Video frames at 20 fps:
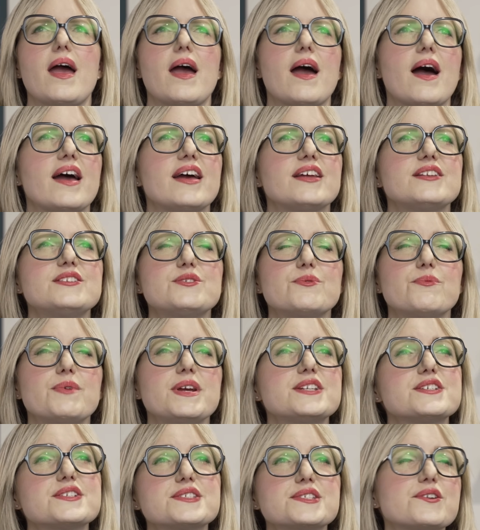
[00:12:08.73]
and
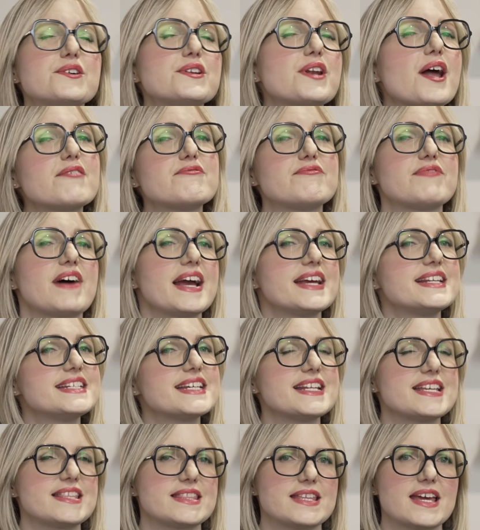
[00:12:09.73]
we just could not find
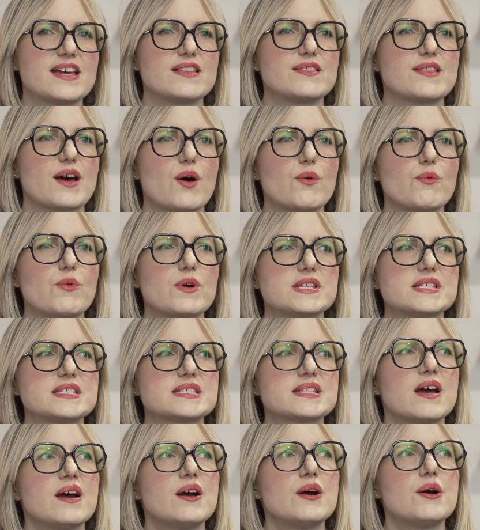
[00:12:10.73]
anything that
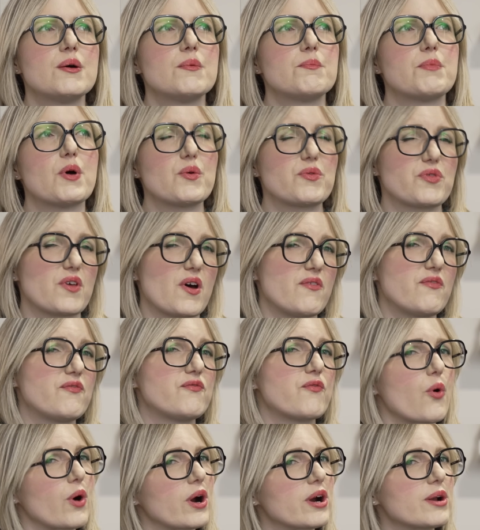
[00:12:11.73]
was both
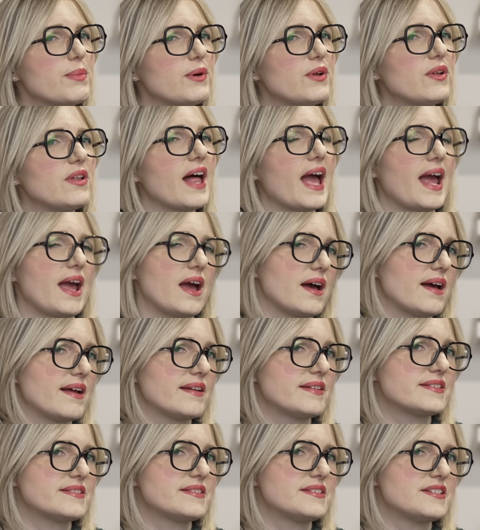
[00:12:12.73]
affordable
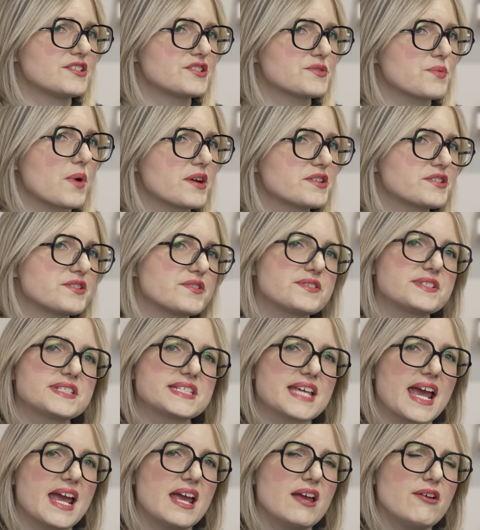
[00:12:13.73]
and dishwasher
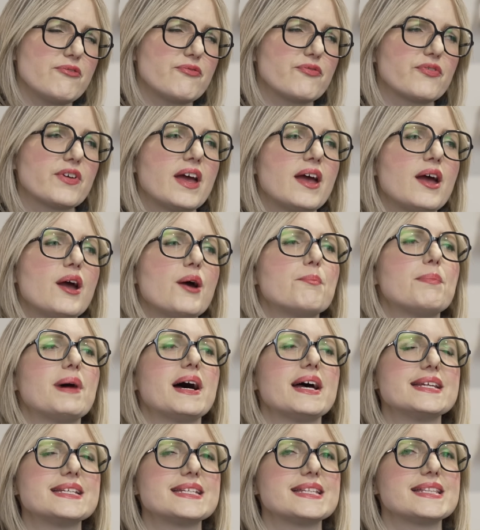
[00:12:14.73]
safe,
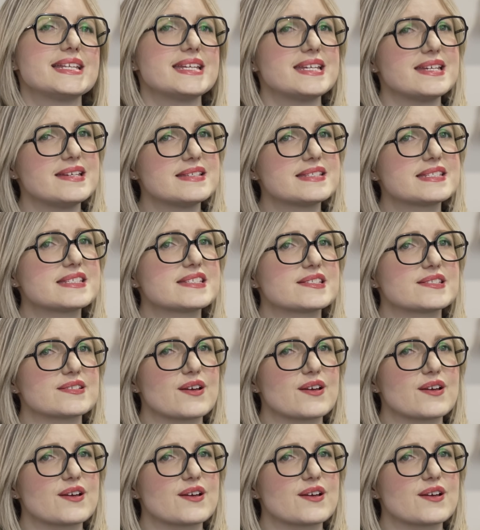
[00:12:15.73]
but these